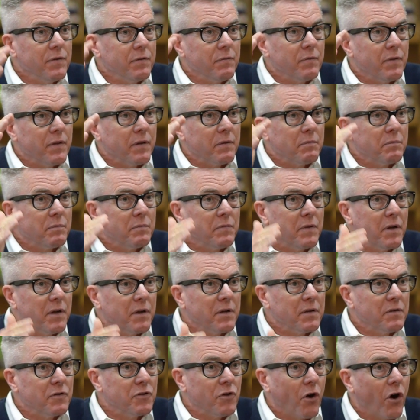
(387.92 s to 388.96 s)
the
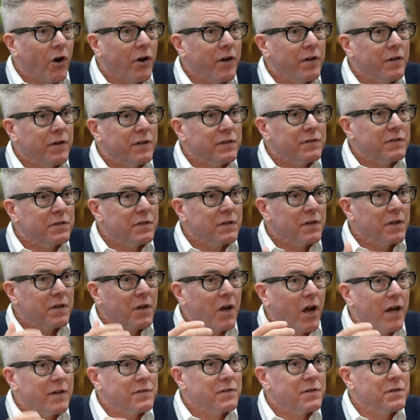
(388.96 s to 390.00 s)
the darkness
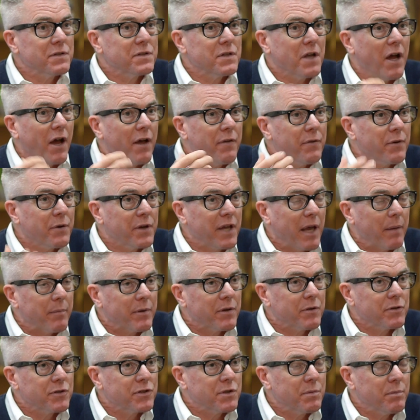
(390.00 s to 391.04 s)
causes other
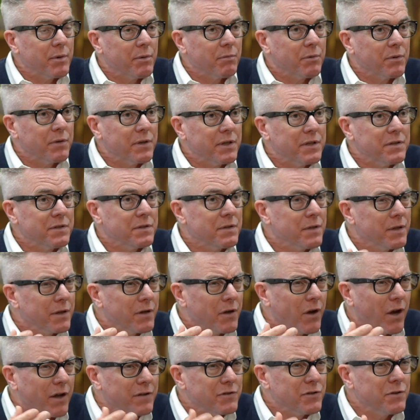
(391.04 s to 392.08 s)
chemicals to be released
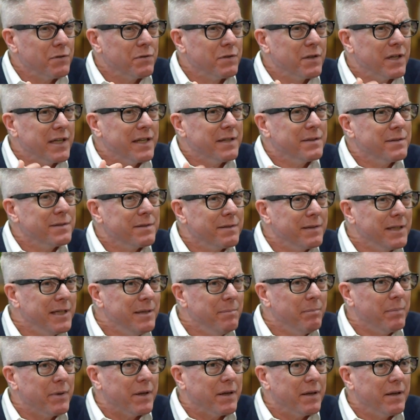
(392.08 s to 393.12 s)
that cause you to get
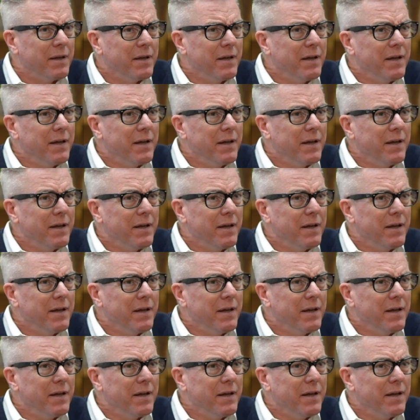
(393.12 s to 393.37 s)
sleepy.